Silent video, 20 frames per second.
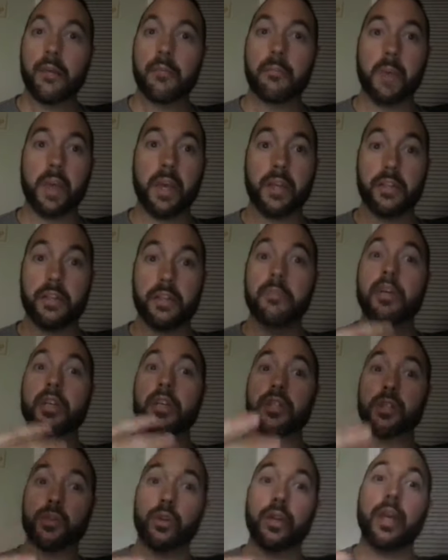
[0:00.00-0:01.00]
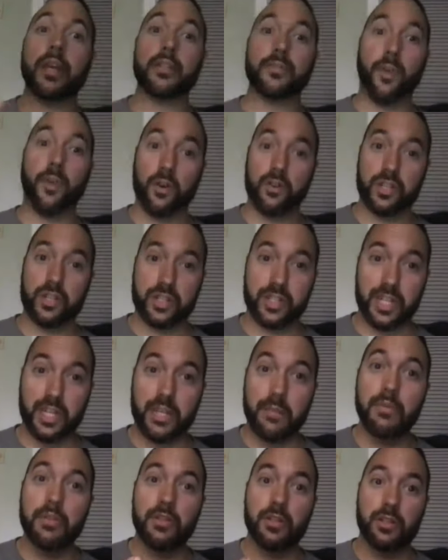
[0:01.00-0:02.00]
make some history as far as the
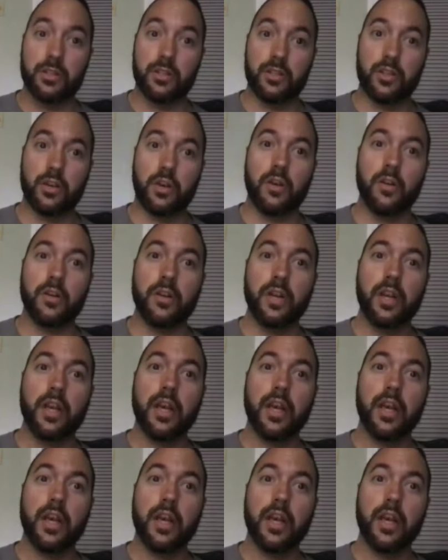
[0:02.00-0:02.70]
team is concerned.